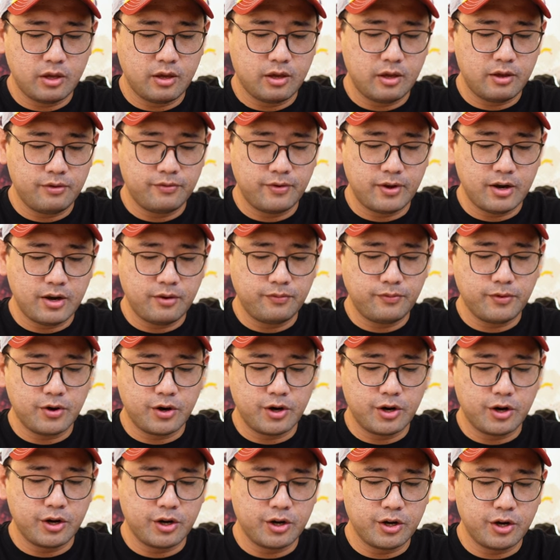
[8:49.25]
even if
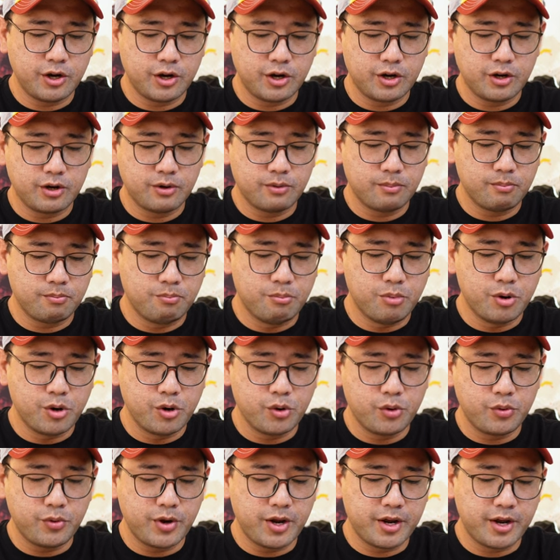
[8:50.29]
you're you're
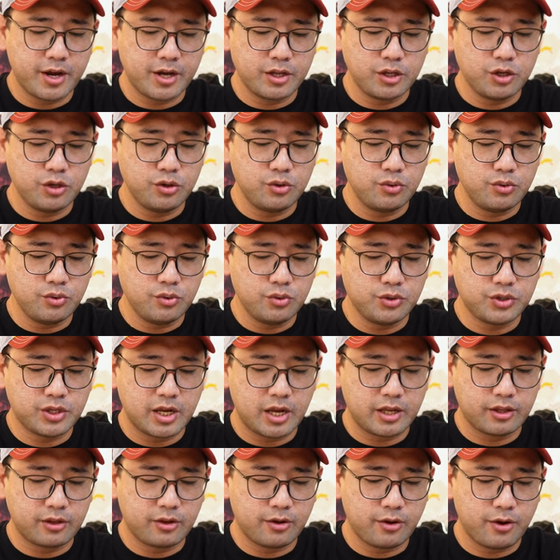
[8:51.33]
brewing a new
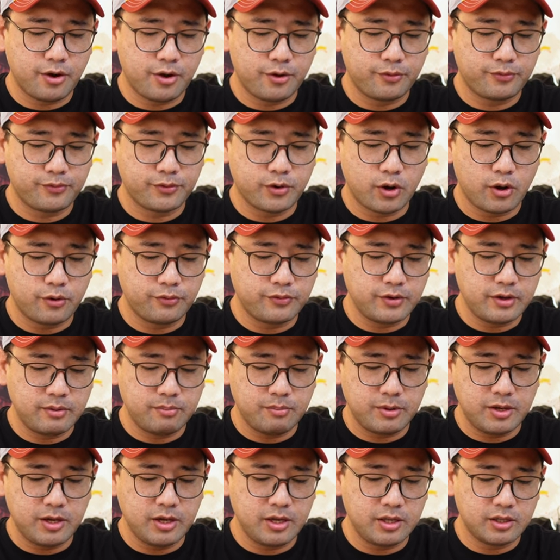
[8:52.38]
set of coffee
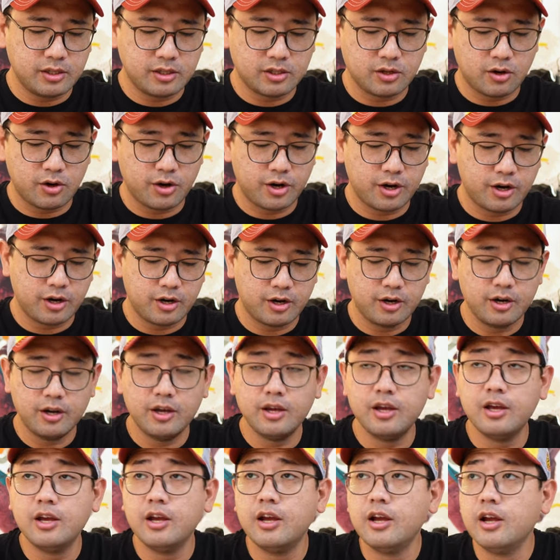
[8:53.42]
beans or
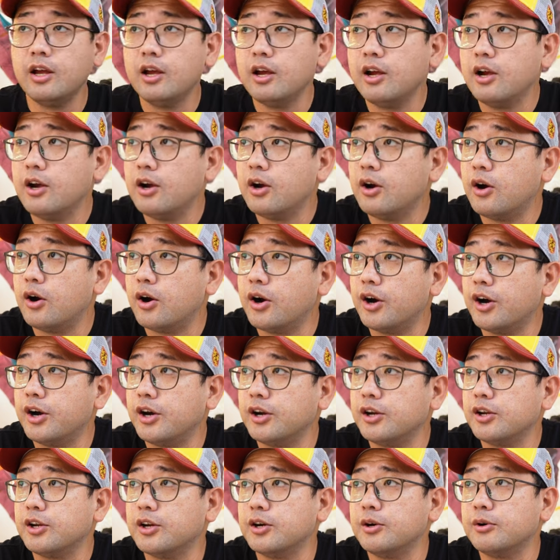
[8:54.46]
or
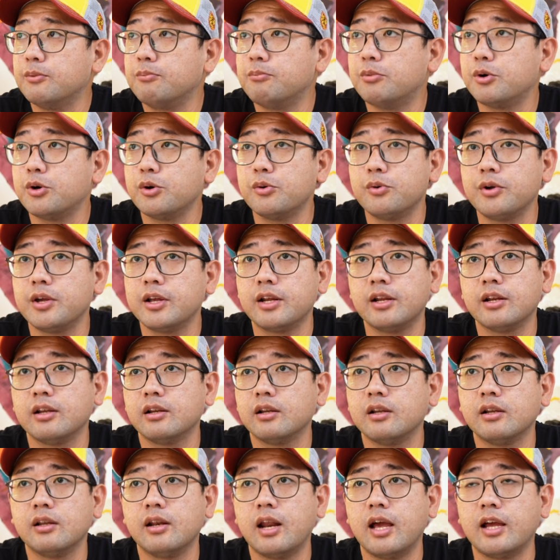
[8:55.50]
you're
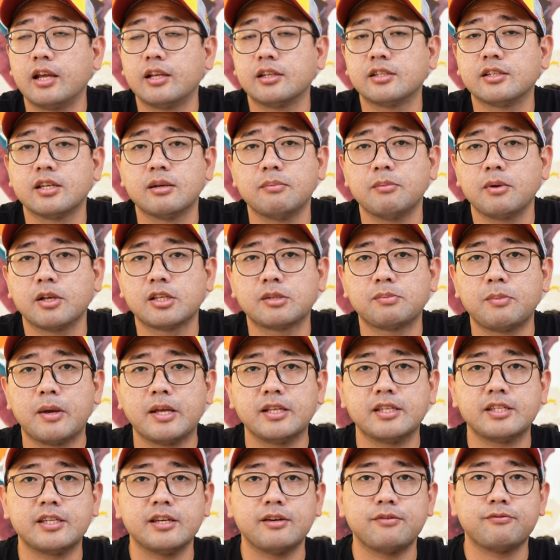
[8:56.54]
brewing like some
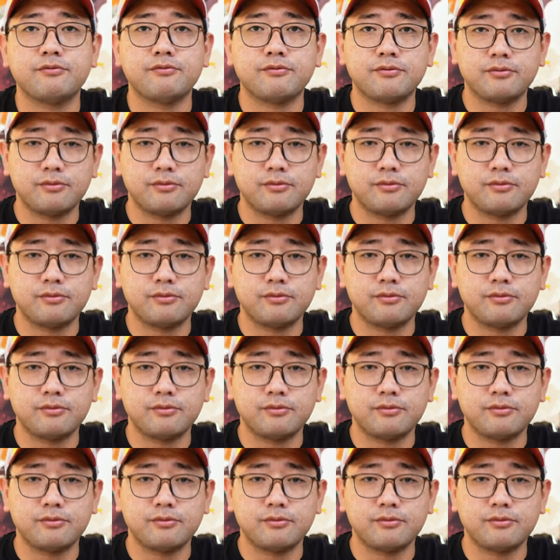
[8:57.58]
expensive